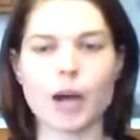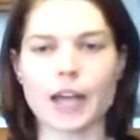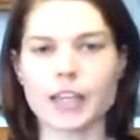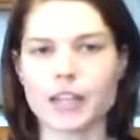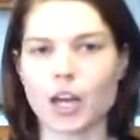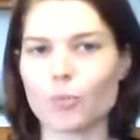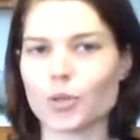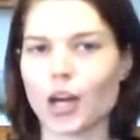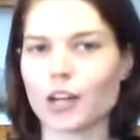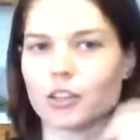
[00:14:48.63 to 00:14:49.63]
I can help
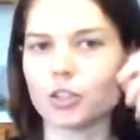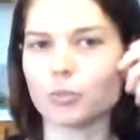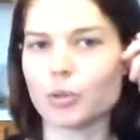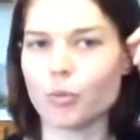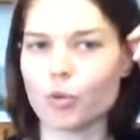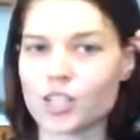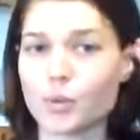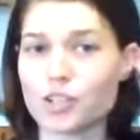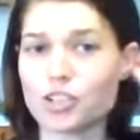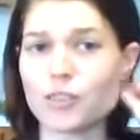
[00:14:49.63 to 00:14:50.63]
you out a little bit more,
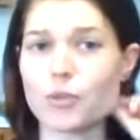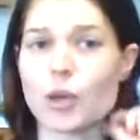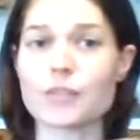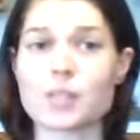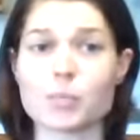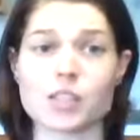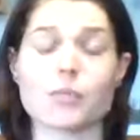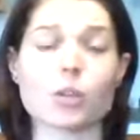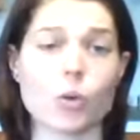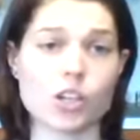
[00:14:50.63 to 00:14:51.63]
especially if you have
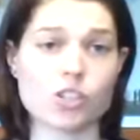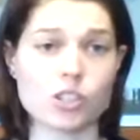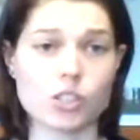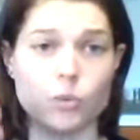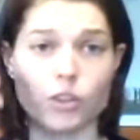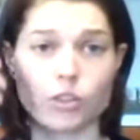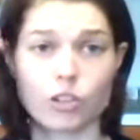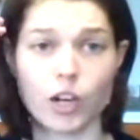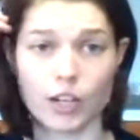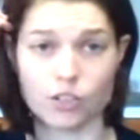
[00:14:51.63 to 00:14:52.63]
specific questions with
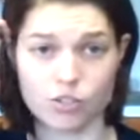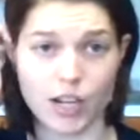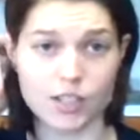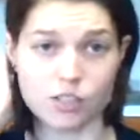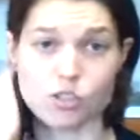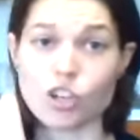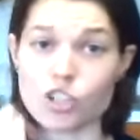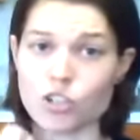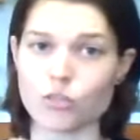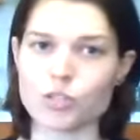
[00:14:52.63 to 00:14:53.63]
your exercise and
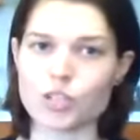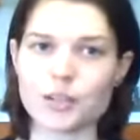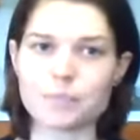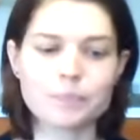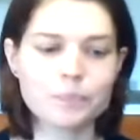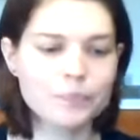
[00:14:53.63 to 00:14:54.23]
stretching routine.